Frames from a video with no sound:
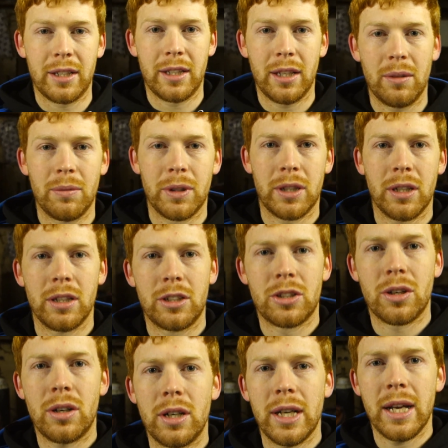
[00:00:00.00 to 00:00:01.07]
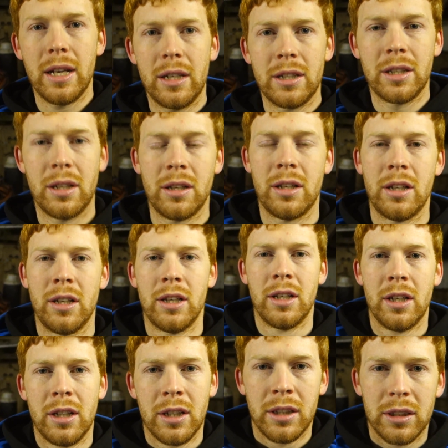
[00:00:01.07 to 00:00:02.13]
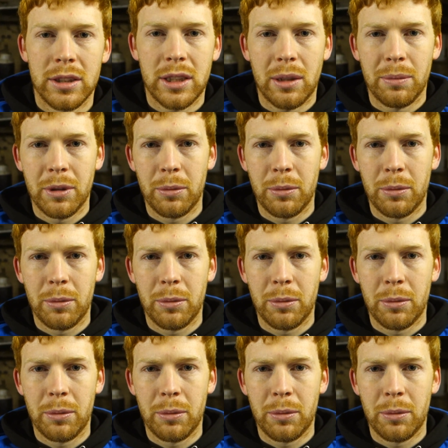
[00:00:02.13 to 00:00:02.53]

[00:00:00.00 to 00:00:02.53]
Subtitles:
then we're going to try and stamp